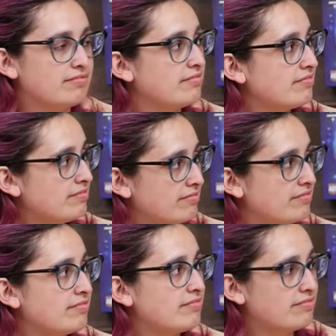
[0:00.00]

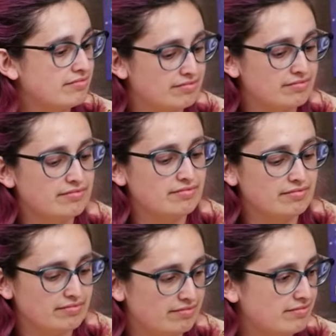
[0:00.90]

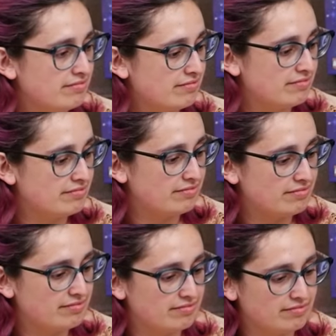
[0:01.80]

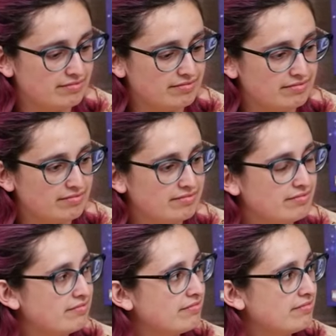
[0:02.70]

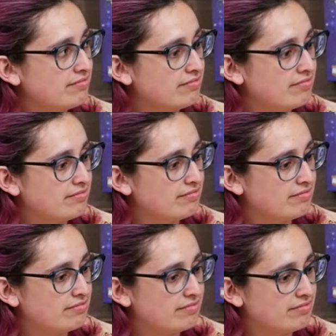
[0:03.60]

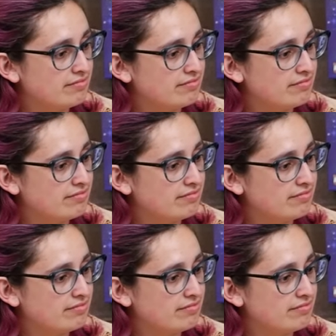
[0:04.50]
[no speech]